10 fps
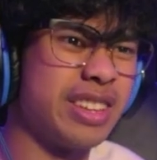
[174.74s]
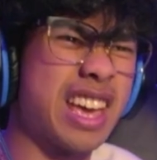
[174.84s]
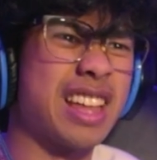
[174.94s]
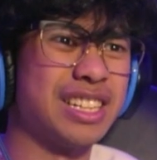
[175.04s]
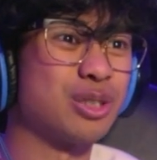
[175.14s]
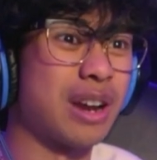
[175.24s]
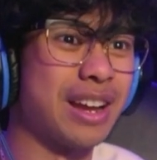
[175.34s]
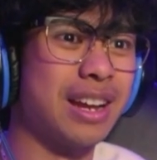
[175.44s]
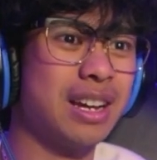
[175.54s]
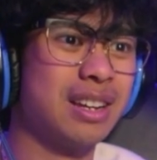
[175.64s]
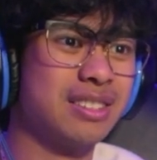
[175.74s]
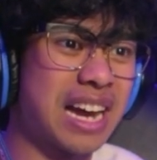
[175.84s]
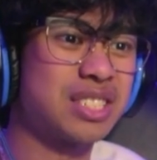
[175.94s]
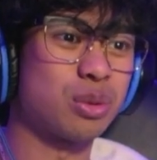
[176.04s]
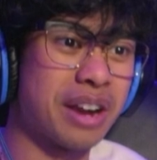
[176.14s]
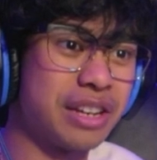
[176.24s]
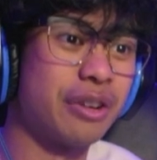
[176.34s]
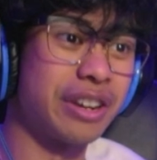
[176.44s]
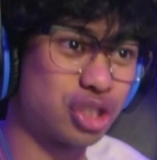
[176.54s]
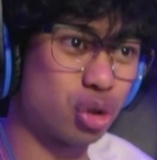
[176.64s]
Yeah, that's right. That's right.
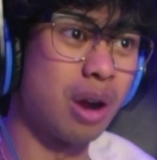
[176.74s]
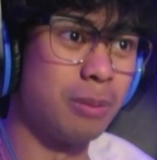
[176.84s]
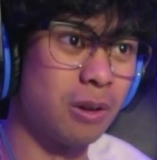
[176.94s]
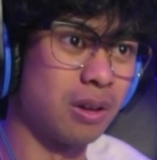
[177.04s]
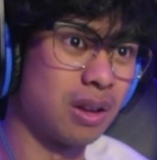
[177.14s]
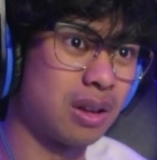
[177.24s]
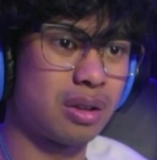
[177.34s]
You're in trouble.